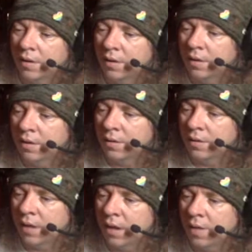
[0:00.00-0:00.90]
a
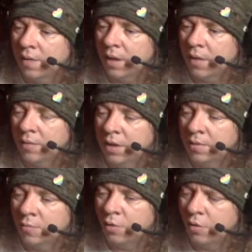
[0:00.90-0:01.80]
day that I'll need them
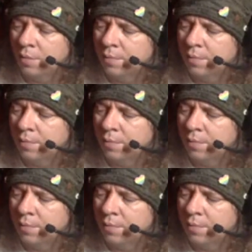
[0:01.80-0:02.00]
more.